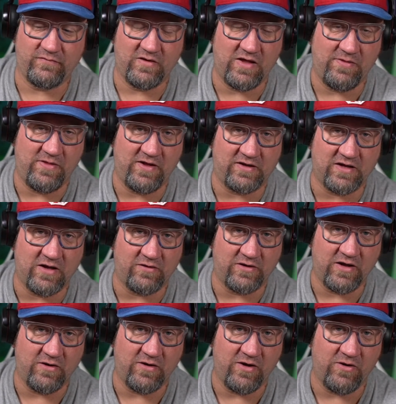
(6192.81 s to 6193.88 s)
I think I'll
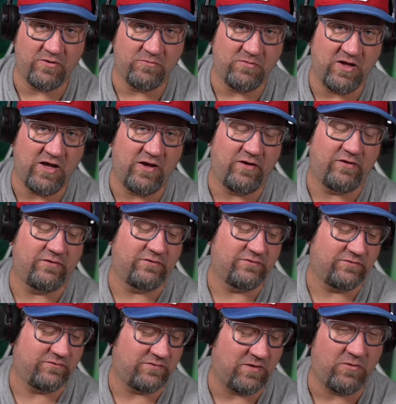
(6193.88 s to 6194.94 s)
go home now.
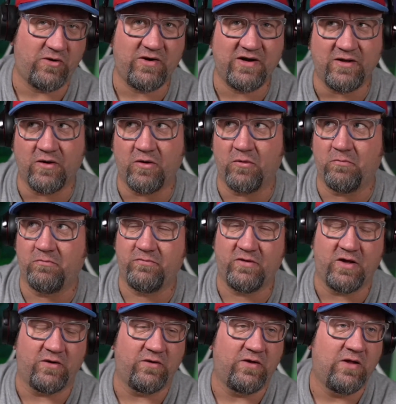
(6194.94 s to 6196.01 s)
I'm already home.
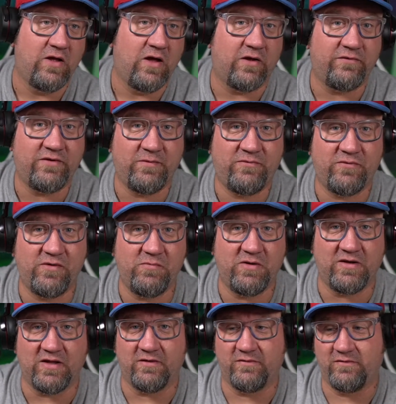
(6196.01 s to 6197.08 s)
No, I'll stop streaming
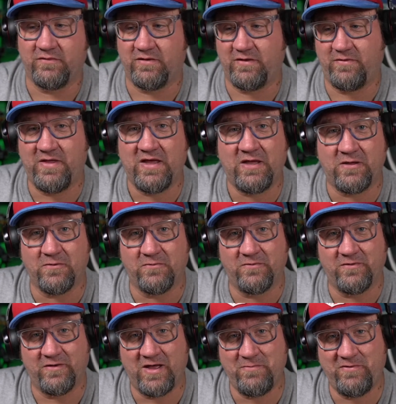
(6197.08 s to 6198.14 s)
now. Thank you.
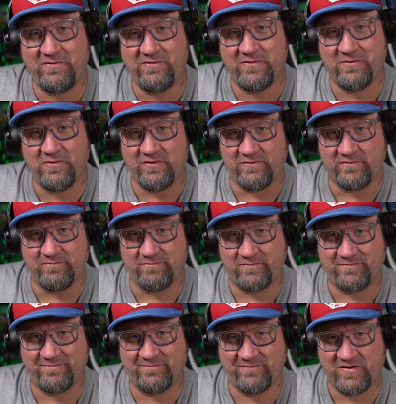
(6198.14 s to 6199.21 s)
I'm Engineer Hoist.
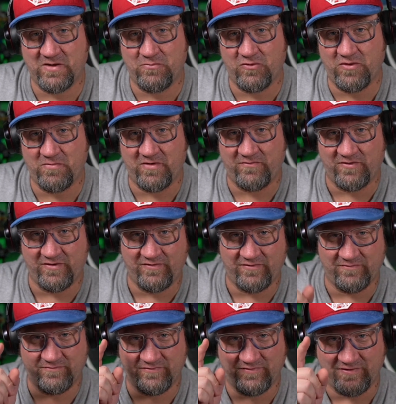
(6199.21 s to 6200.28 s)
Keep rolling, my friends.
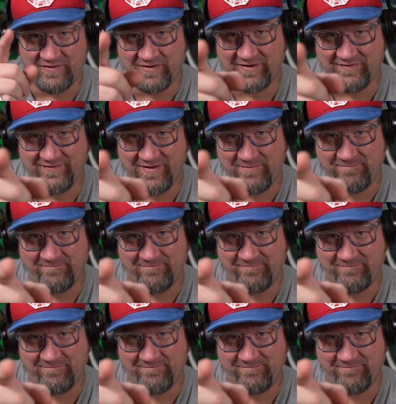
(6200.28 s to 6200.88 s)
See you next time.